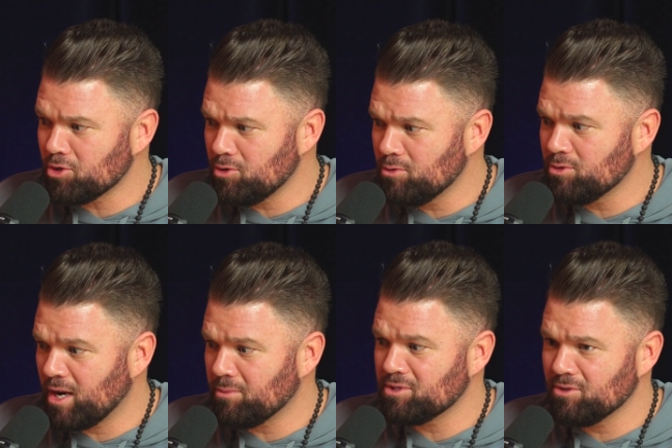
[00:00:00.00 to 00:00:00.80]
a huge
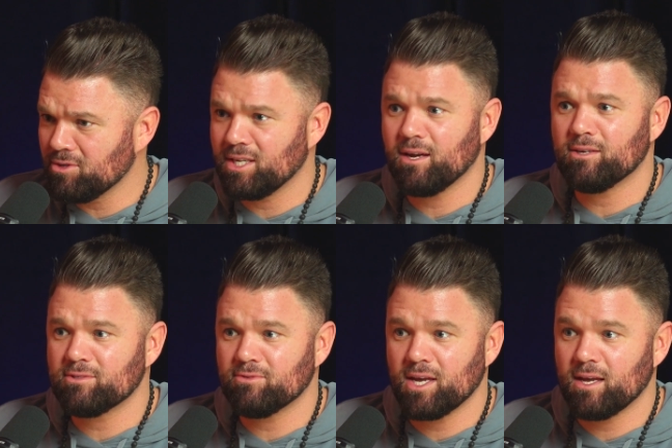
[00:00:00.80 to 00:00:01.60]
opportunity
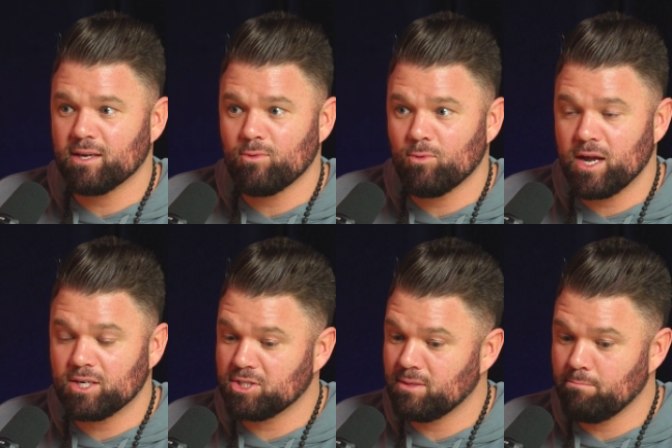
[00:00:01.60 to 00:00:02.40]
cost for that. Like we're
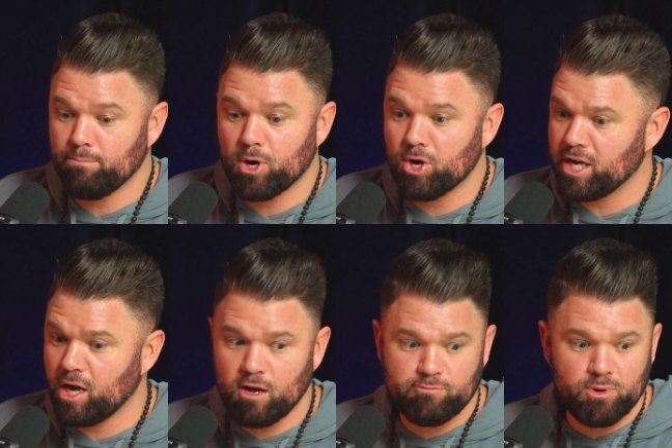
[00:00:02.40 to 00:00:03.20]
actually burning
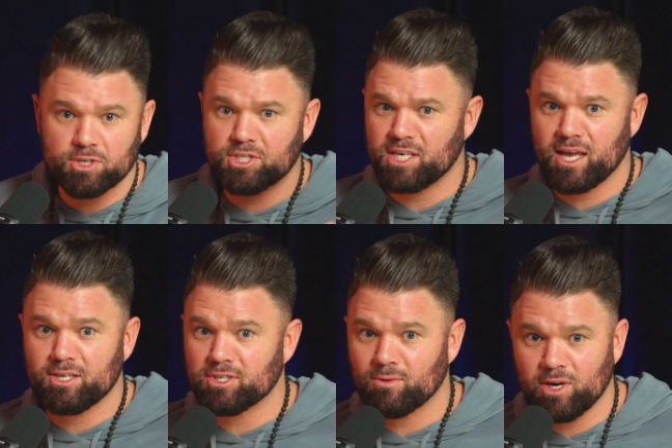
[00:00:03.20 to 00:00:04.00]
off parts of the
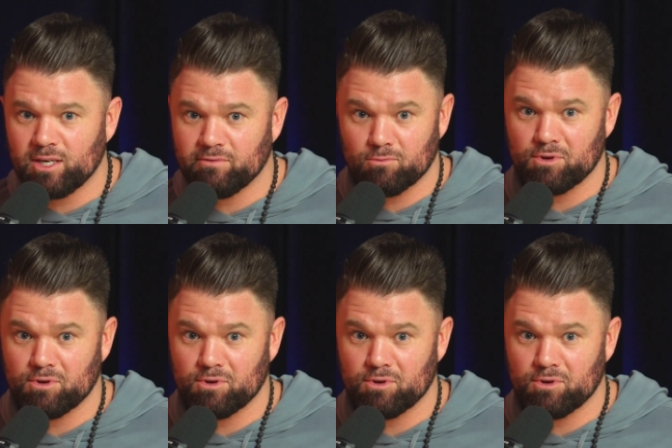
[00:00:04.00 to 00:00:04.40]
engine we don't even